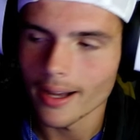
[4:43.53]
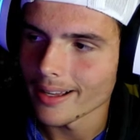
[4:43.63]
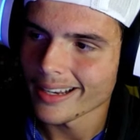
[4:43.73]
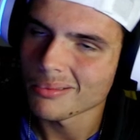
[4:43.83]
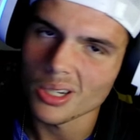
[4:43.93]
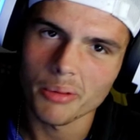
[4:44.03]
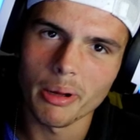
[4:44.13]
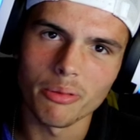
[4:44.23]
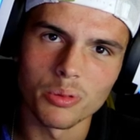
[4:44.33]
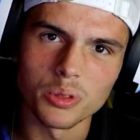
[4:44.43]
Uh, and I'm
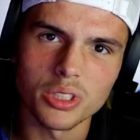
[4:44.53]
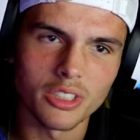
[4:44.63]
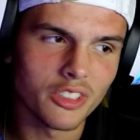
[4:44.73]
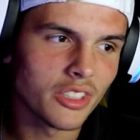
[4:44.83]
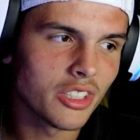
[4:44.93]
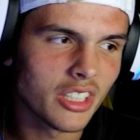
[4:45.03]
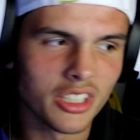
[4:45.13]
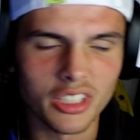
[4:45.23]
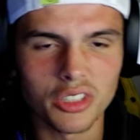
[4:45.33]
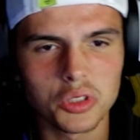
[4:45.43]
talking about fruits a little,
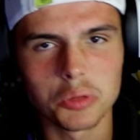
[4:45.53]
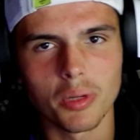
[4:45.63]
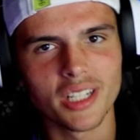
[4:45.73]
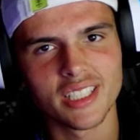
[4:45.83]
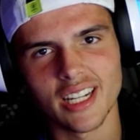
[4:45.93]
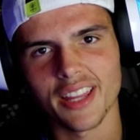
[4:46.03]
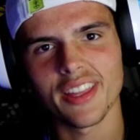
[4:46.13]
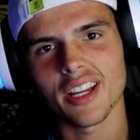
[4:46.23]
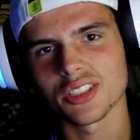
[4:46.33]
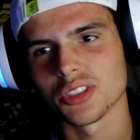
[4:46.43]
a little too much, and
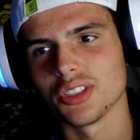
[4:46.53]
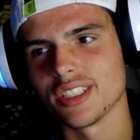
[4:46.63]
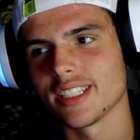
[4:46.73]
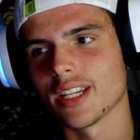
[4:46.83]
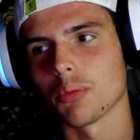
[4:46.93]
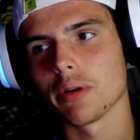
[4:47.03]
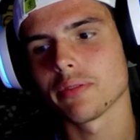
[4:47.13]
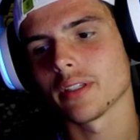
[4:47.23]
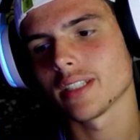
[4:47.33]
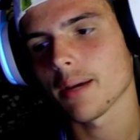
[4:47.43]
I think I should get
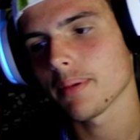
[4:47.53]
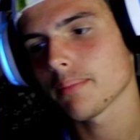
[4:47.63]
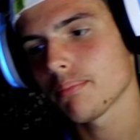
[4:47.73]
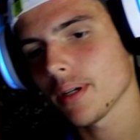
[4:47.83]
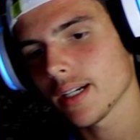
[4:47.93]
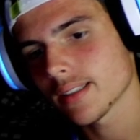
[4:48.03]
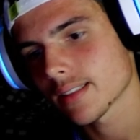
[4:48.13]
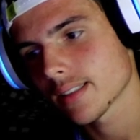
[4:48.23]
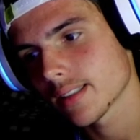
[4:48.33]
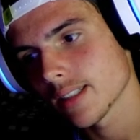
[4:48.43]
away from that topic.
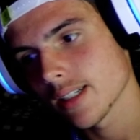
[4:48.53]
But